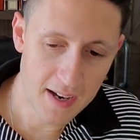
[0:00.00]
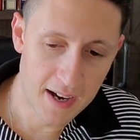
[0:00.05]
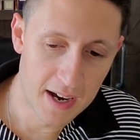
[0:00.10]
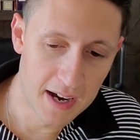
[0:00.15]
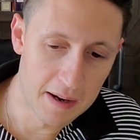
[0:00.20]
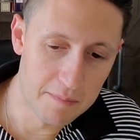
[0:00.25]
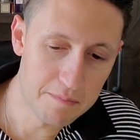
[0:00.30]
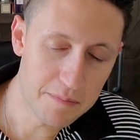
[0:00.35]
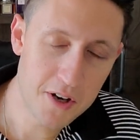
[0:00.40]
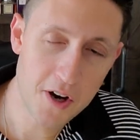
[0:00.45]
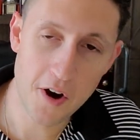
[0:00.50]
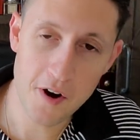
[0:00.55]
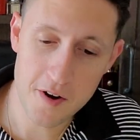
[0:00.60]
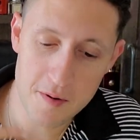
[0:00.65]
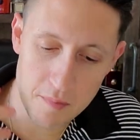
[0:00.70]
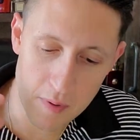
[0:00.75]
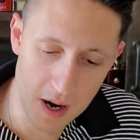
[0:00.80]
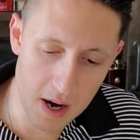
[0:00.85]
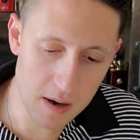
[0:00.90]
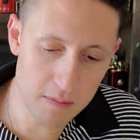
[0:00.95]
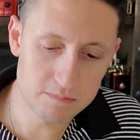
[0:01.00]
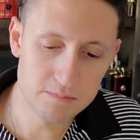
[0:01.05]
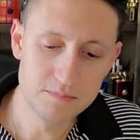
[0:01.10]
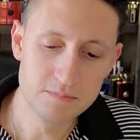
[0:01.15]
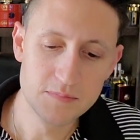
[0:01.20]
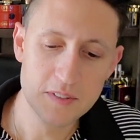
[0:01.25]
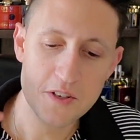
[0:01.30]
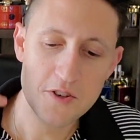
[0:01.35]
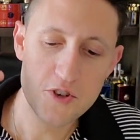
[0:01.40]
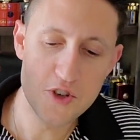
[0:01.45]
Um, cardamom,
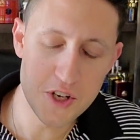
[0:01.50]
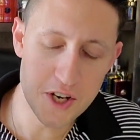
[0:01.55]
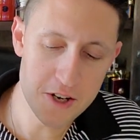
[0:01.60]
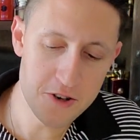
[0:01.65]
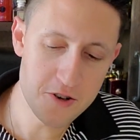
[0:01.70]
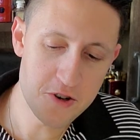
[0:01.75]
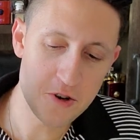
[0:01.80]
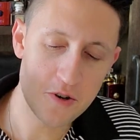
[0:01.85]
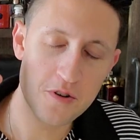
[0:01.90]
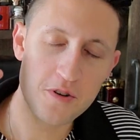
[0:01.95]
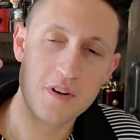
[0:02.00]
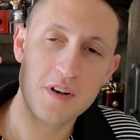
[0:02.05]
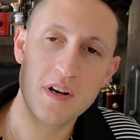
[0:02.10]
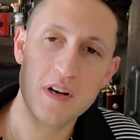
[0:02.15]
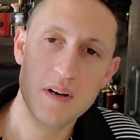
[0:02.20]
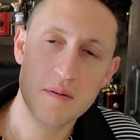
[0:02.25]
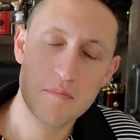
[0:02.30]
ginger,